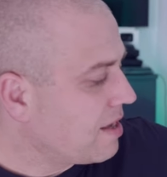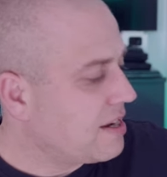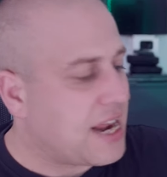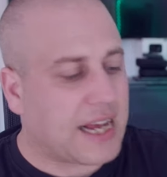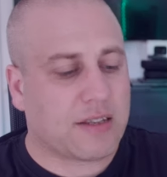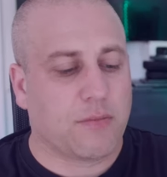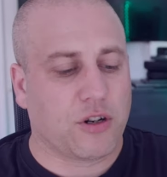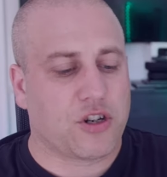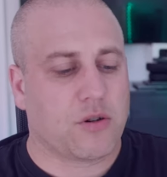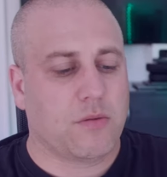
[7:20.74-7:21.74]
Next
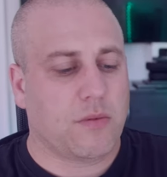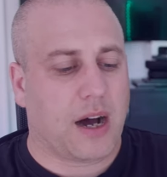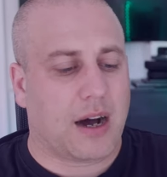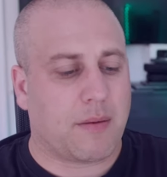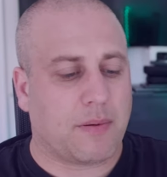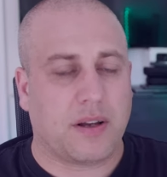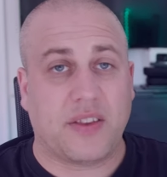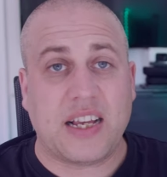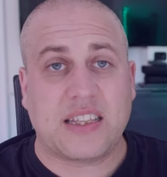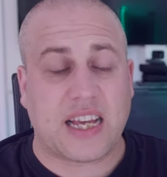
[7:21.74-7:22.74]
module up, and
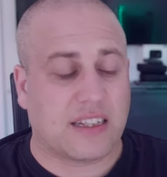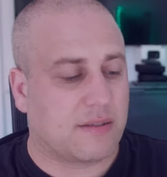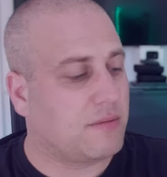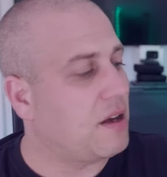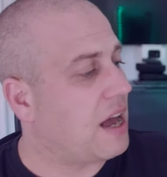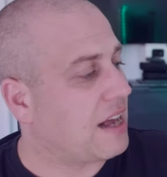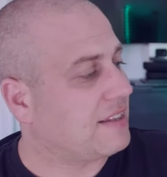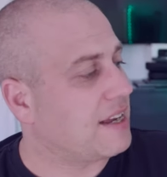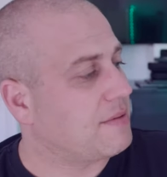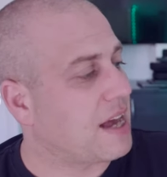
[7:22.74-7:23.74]
these things
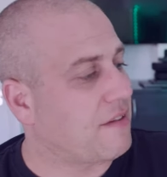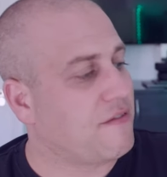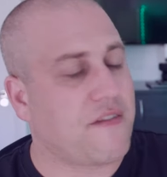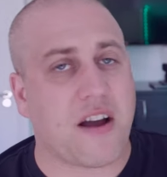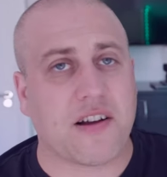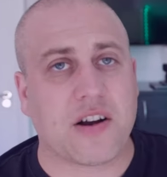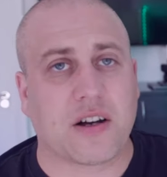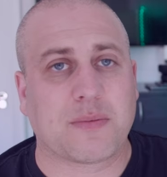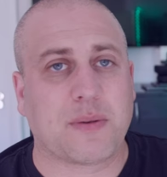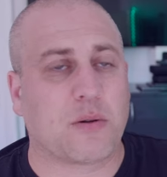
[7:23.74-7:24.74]
seem to have very
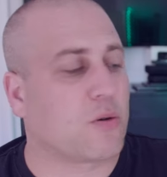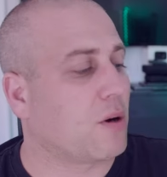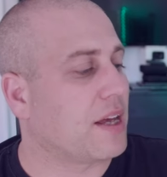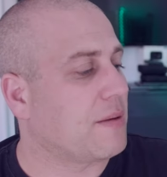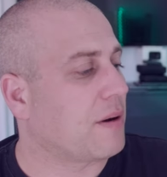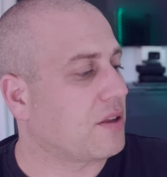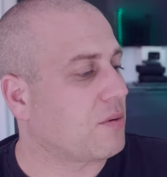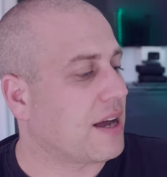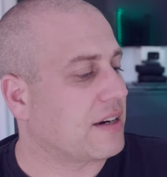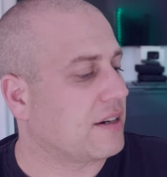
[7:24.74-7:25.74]
nice build quality, by the
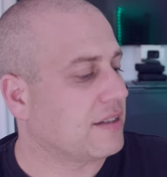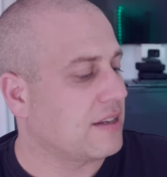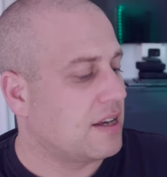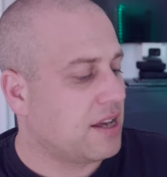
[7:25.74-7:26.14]
way, guys.